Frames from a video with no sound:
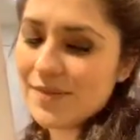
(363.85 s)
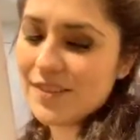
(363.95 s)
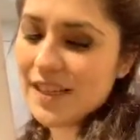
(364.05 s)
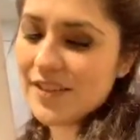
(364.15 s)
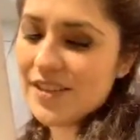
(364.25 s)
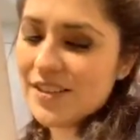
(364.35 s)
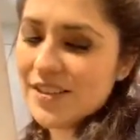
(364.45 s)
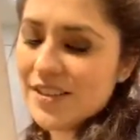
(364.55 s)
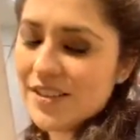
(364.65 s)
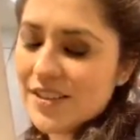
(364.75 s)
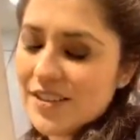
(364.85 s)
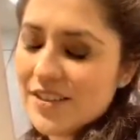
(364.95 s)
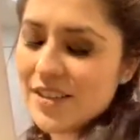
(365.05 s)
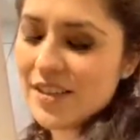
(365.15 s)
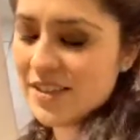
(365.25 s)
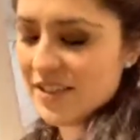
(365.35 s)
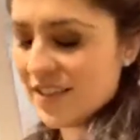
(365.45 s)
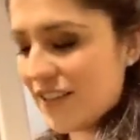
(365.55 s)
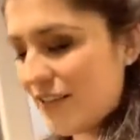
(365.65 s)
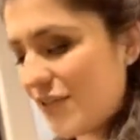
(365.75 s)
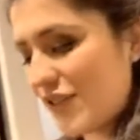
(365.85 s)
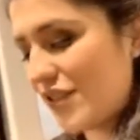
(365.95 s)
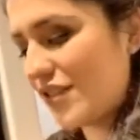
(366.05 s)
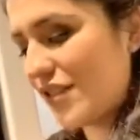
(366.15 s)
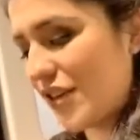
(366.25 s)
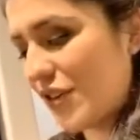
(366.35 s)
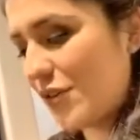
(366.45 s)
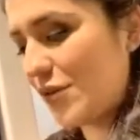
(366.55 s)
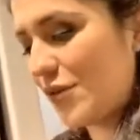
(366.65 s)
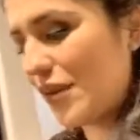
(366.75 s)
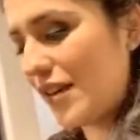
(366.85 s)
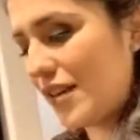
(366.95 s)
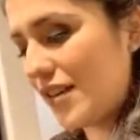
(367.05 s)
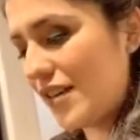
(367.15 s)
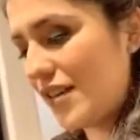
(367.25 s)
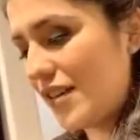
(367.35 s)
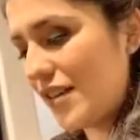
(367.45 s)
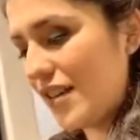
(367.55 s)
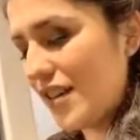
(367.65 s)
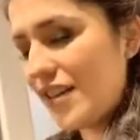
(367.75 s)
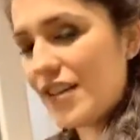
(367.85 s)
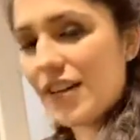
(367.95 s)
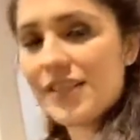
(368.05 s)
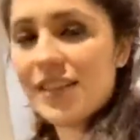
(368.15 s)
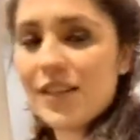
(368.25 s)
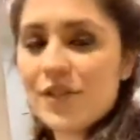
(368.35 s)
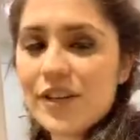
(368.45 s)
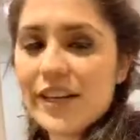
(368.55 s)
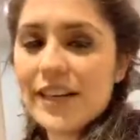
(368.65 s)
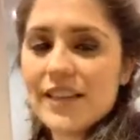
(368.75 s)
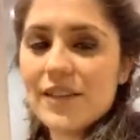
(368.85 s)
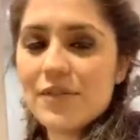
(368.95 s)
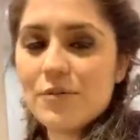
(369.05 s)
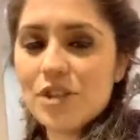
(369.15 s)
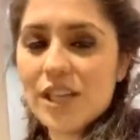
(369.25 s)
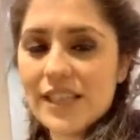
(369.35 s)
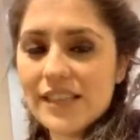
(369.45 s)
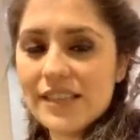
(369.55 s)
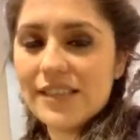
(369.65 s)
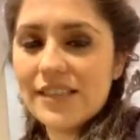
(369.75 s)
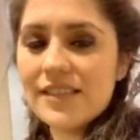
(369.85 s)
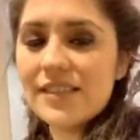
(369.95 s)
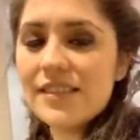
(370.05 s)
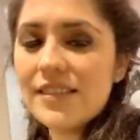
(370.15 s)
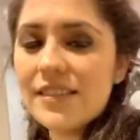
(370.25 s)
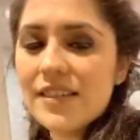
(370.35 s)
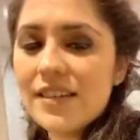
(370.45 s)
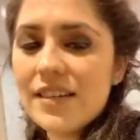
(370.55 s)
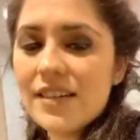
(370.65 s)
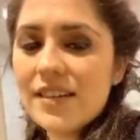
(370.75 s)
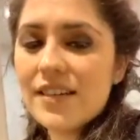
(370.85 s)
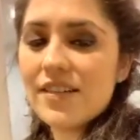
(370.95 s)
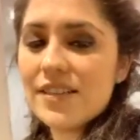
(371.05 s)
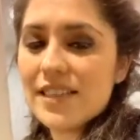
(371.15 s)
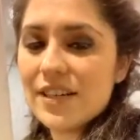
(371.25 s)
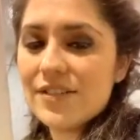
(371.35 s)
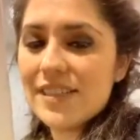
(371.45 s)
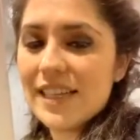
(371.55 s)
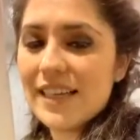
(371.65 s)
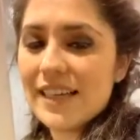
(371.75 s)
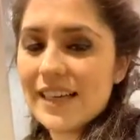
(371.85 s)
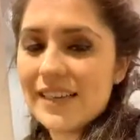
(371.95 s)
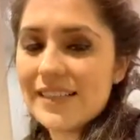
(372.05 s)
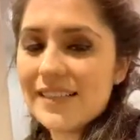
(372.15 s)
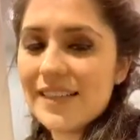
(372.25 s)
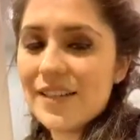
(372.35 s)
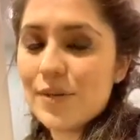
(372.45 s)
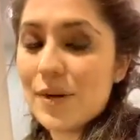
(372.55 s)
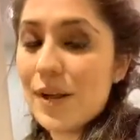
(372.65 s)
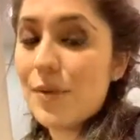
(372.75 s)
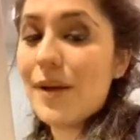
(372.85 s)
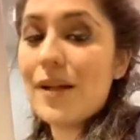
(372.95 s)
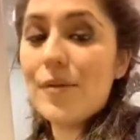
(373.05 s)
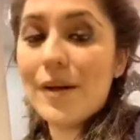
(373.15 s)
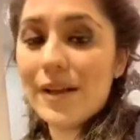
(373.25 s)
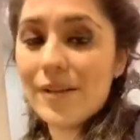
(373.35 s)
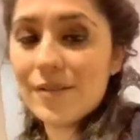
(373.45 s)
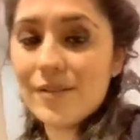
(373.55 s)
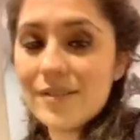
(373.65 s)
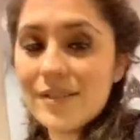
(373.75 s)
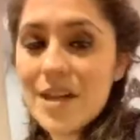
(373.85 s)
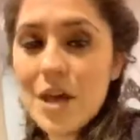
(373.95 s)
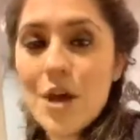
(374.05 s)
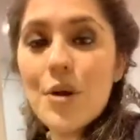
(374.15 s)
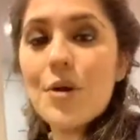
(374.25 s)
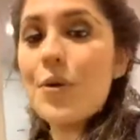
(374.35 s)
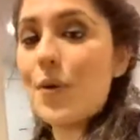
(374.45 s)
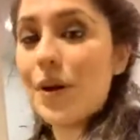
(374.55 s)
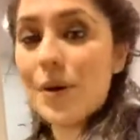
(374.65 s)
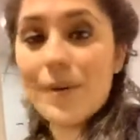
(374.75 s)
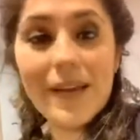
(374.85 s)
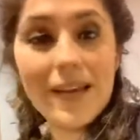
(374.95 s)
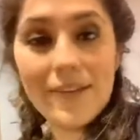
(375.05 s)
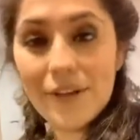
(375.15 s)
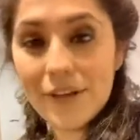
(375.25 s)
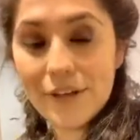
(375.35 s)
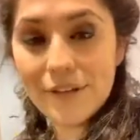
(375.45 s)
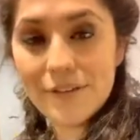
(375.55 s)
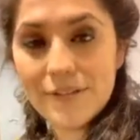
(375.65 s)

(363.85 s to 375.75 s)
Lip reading: David, delivers. Are you, not delivering anything from China? On a down day, yes. Well, well, well. What do we have here?